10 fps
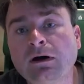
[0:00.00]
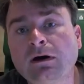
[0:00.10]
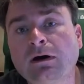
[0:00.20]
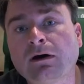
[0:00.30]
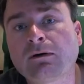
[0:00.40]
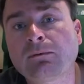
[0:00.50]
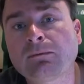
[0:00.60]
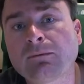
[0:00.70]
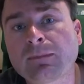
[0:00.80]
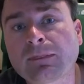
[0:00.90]

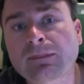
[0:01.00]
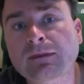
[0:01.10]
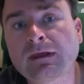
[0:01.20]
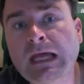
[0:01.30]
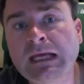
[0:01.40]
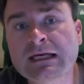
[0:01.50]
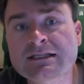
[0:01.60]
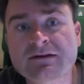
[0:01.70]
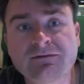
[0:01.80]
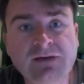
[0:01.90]
And is
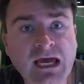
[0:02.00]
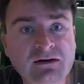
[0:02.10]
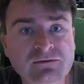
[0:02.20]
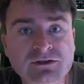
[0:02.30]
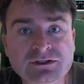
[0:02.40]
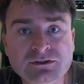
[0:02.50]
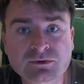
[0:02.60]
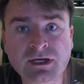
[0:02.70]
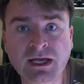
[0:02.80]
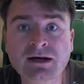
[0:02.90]
it fact versus
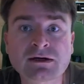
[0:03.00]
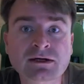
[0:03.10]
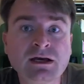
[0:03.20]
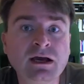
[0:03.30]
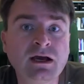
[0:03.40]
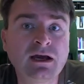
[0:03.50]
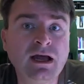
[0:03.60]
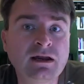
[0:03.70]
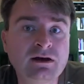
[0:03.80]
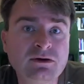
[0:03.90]
reality?
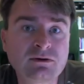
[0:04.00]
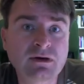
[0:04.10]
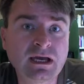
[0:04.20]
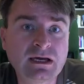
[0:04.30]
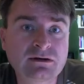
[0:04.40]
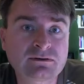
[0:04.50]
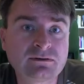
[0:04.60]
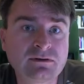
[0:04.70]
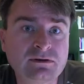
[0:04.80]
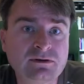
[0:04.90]
And how
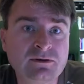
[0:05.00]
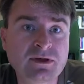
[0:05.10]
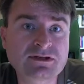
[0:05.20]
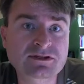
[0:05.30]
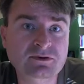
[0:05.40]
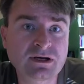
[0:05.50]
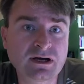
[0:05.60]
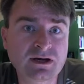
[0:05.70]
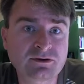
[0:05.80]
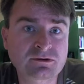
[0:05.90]
do these three
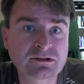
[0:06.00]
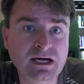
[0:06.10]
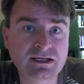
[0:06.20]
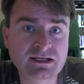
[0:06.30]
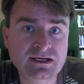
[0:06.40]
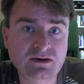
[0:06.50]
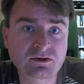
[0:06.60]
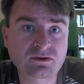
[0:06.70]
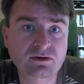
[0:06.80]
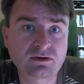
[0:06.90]
ethical
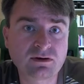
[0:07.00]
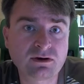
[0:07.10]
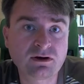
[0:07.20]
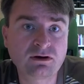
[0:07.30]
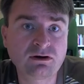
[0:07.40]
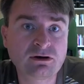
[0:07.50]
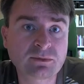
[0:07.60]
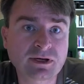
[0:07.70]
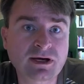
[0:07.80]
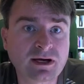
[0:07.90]
ideas
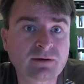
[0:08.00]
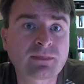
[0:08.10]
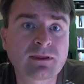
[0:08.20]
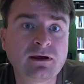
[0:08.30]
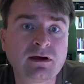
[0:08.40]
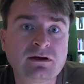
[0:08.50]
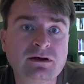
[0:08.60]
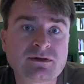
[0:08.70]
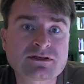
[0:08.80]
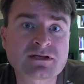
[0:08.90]
apply to
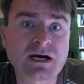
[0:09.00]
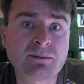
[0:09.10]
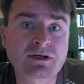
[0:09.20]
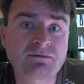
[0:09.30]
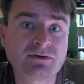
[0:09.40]
this topic of